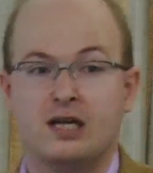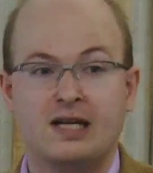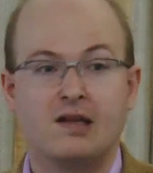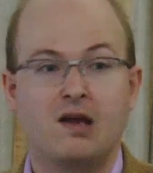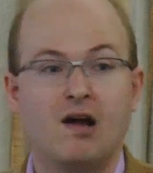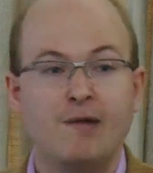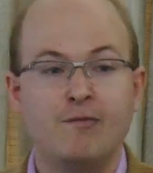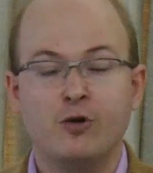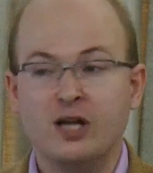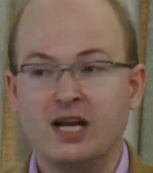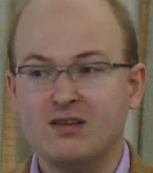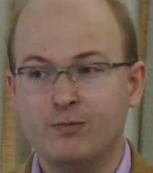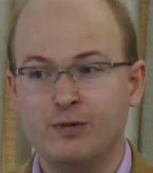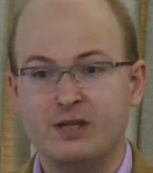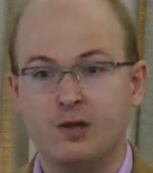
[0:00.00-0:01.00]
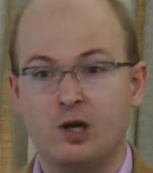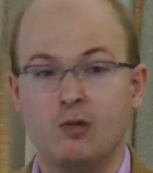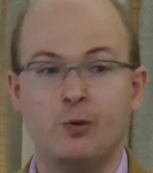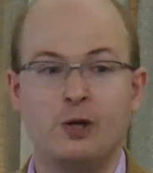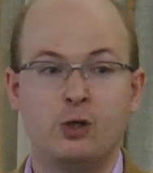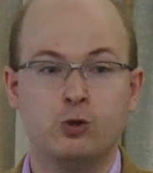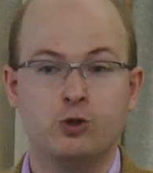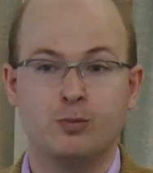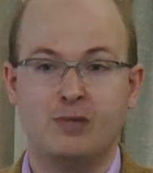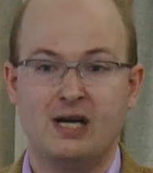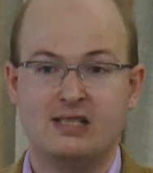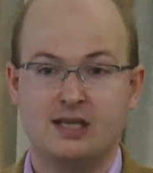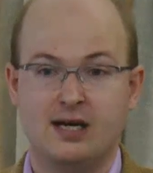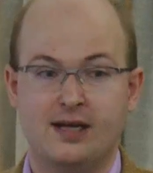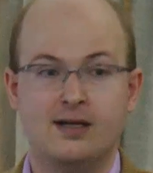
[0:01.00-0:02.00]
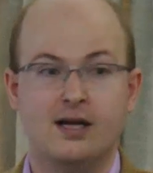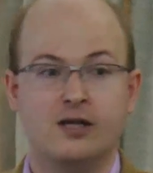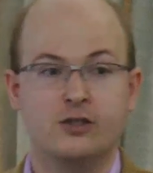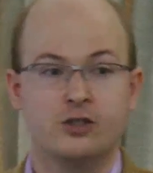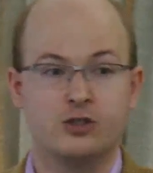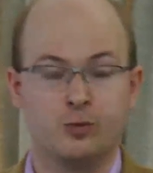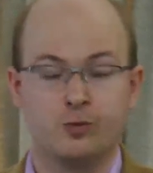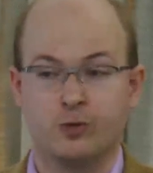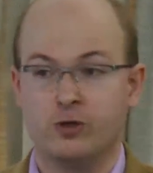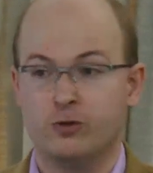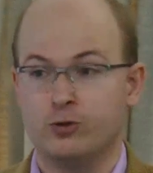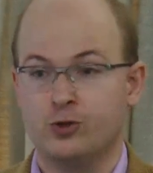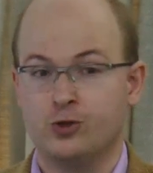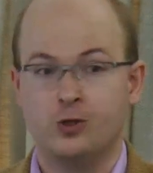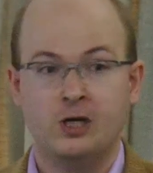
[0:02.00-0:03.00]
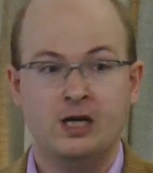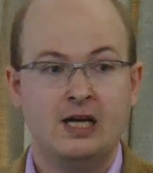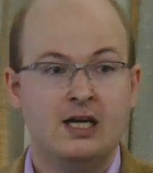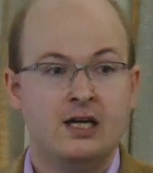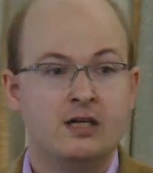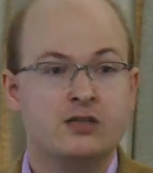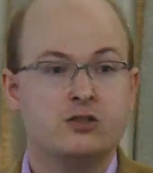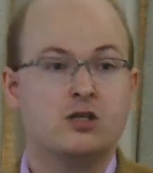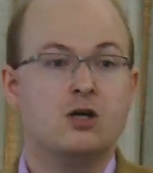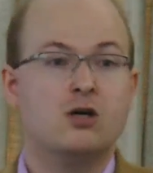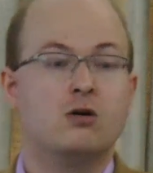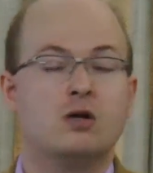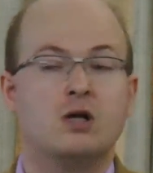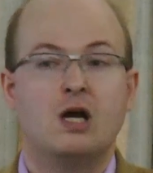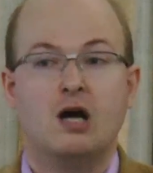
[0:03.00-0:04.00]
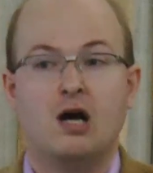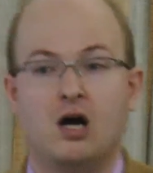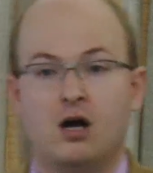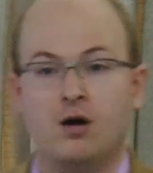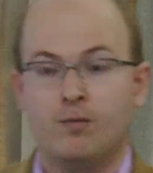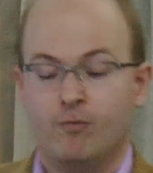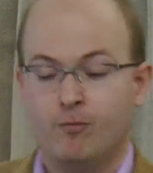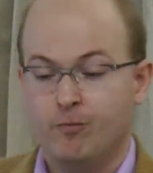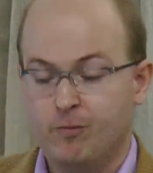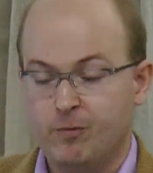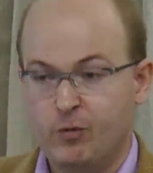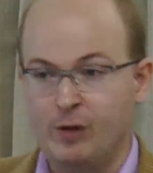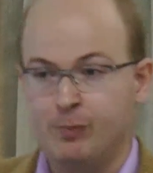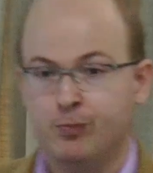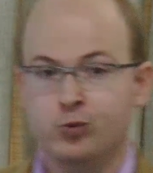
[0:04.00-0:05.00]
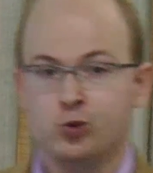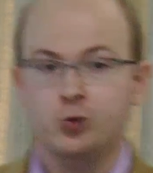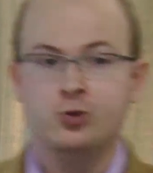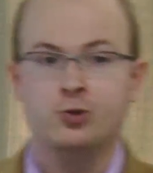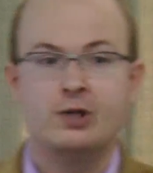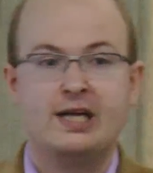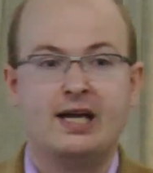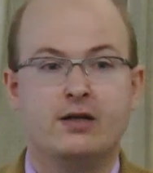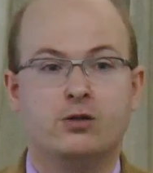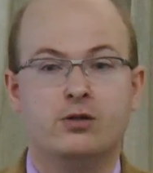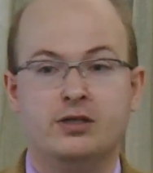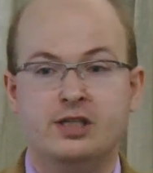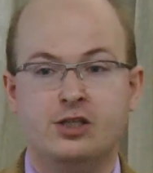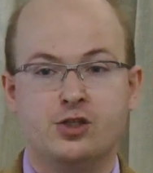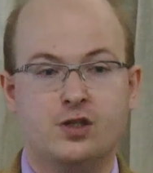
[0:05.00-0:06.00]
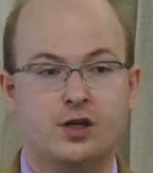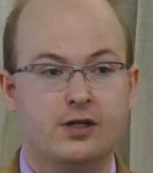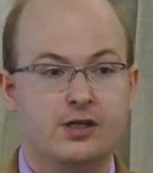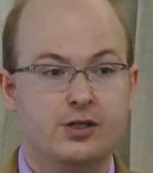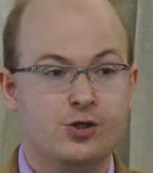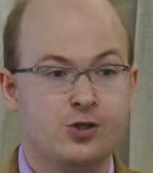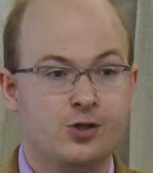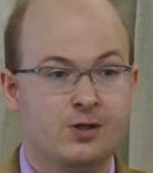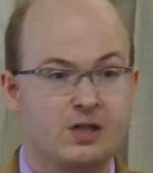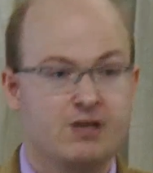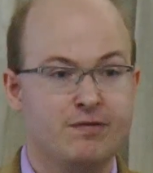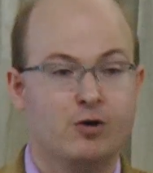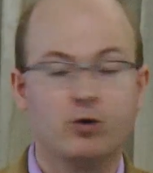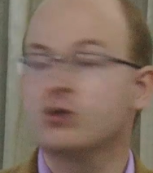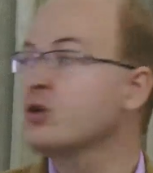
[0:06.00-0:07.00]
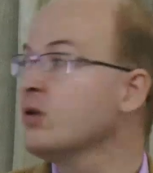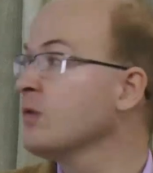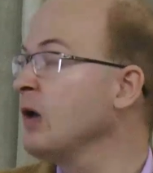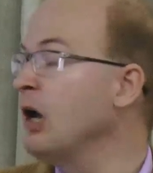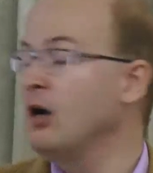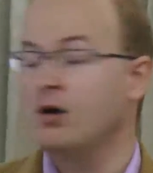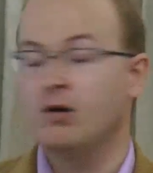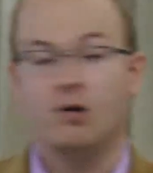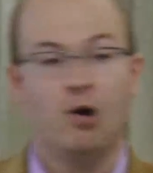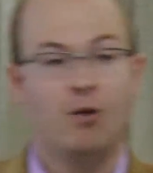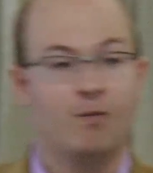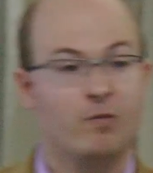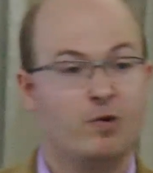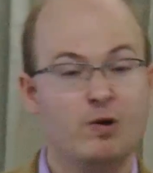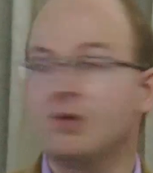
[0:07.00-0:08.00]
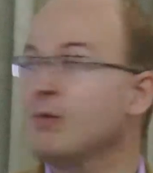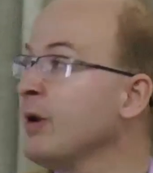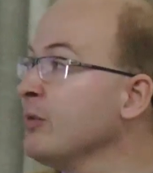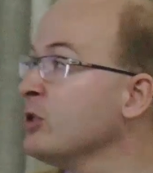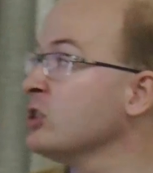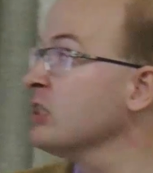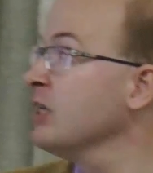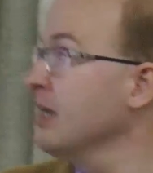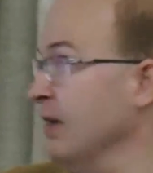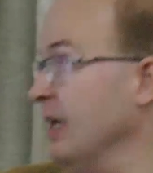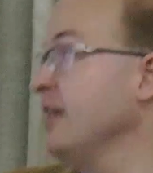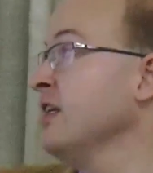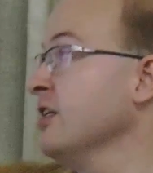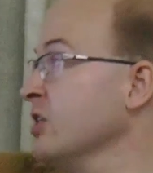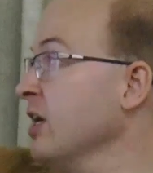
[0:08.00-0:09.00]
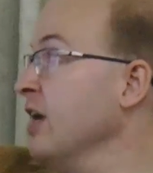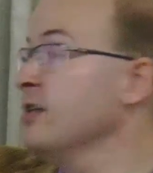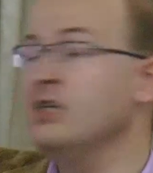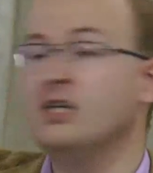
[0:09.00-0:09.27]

And for that, we use a meta-analysis approach. So we pull together these studies that focus on women's, in this case,